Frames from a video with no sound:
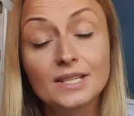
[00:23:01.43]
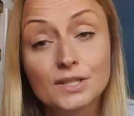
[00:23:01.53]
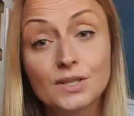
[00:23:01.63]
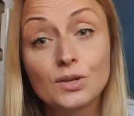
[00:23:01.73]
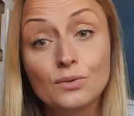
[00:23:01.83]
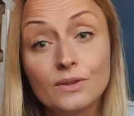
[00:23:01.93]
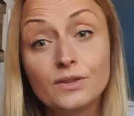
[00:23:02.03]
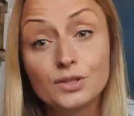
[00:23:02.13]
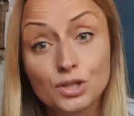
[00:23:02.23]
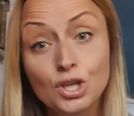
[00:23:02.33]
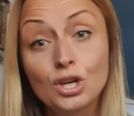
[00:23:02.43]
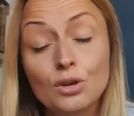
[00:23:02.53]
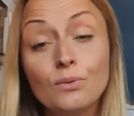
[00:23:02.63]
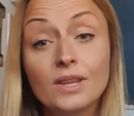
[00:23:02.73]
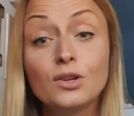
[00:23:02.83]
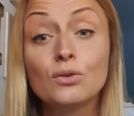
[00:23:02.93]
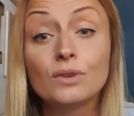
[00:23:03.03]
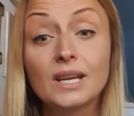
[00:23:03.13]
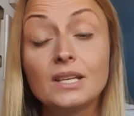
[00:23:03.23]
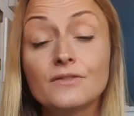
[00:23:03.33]
suit you and your
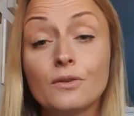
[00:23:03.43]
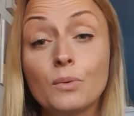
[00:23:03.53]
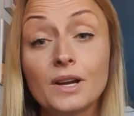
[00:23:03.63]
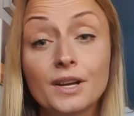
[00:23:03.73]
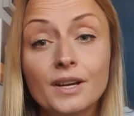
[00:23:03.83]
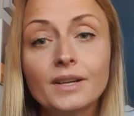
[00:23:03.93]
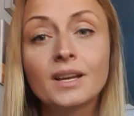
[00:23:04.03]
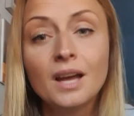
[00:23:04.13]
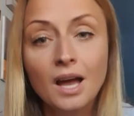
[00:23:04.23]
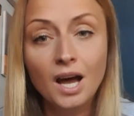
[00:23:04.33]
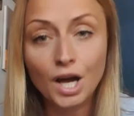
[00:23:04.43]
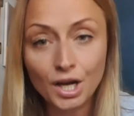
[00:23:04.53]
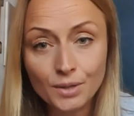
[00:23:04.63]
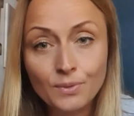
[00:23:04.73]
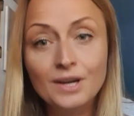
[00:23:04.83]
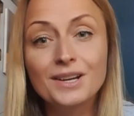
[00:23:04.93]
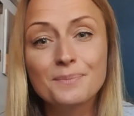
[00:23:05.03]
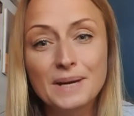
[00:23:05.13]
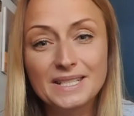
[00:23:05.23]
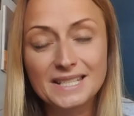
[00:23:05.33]
needs for work? I work
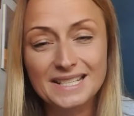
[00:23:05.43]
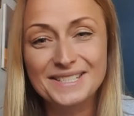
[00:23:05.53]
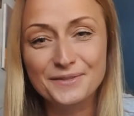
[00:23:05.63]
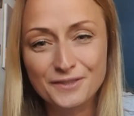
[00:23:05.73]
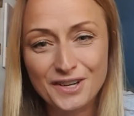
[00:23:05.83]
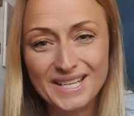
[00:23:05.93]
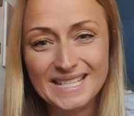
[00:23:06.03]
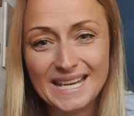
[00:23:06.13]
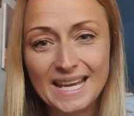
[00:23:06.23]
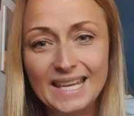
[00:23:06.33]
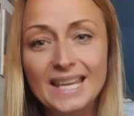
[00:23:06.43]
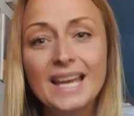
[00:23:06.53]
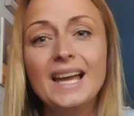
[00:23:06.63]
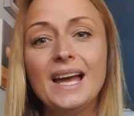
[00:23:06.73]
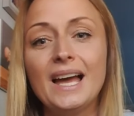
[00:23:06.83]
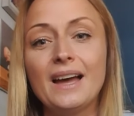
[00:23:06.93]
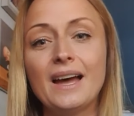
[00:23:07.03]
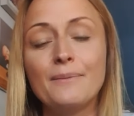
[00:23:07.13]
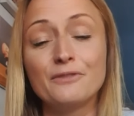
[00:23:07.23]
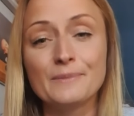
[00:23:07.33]
Monday to Friday
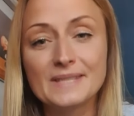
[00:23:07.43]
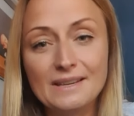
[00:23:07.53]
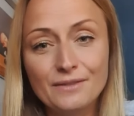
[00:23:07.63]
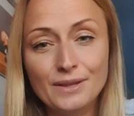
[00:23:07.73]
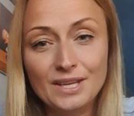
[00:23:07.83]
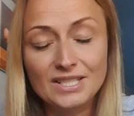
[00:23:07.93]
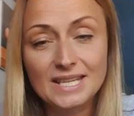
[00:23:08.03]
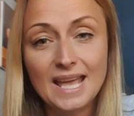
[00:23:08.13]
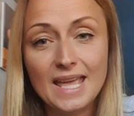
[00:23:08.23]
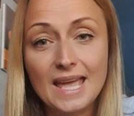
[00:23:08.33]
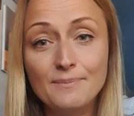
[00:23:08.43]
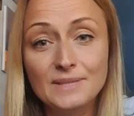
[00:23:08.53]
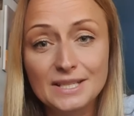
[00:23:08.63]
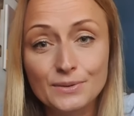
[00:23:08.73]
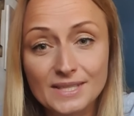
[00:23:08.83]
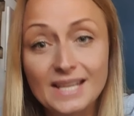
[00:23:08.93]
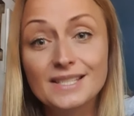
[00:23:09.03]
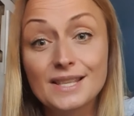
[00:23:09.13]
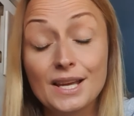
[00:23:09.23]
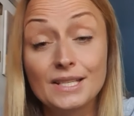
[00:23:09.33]
from 7:30 a.m. till
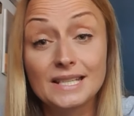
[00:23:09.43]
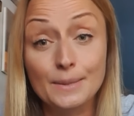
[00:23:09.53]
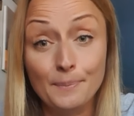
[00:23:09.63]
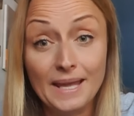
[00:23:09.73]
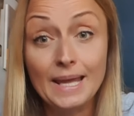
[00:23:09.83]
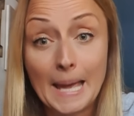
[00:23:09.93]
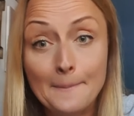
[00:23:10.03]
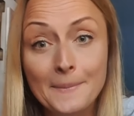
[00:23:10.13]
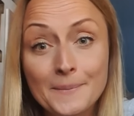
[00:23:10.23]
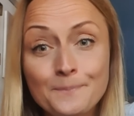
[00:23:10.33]
6:30 p.m.